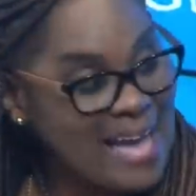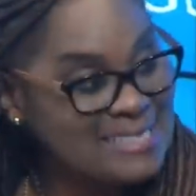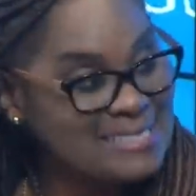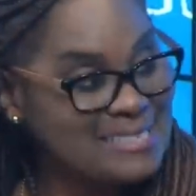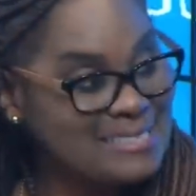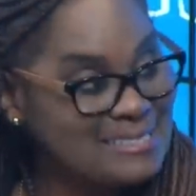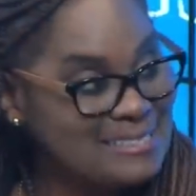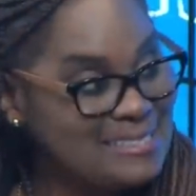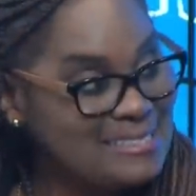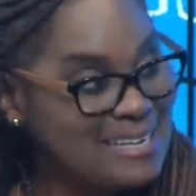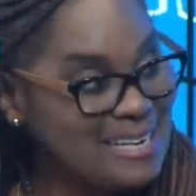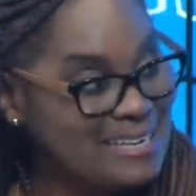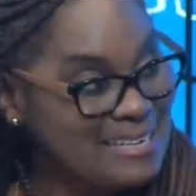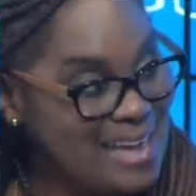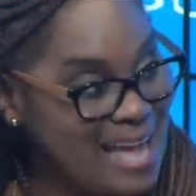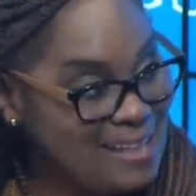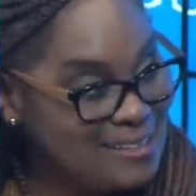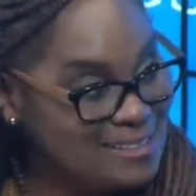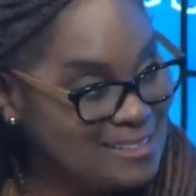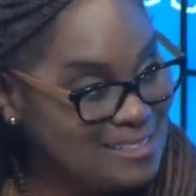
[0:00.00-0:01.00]
access to
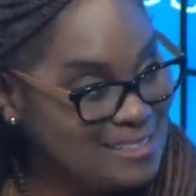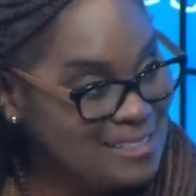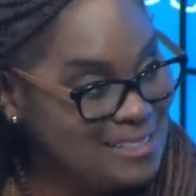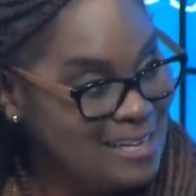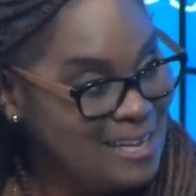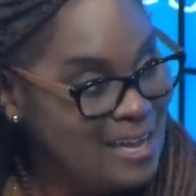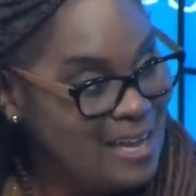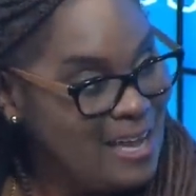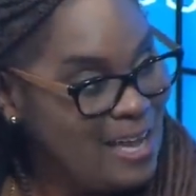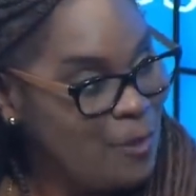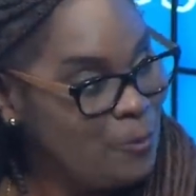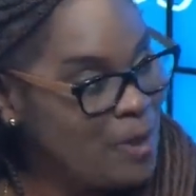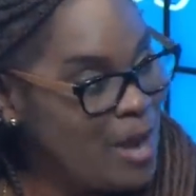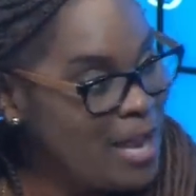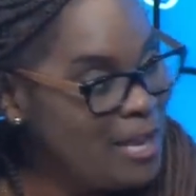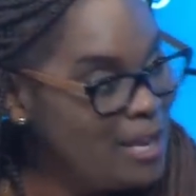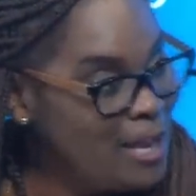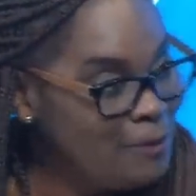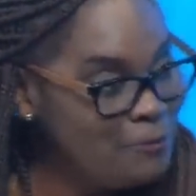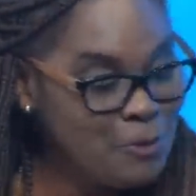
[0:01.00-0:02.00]
technology? And what I
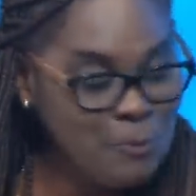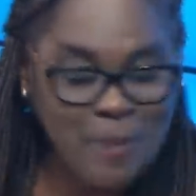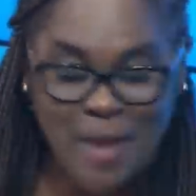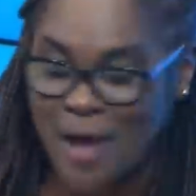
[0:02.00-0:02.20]
loved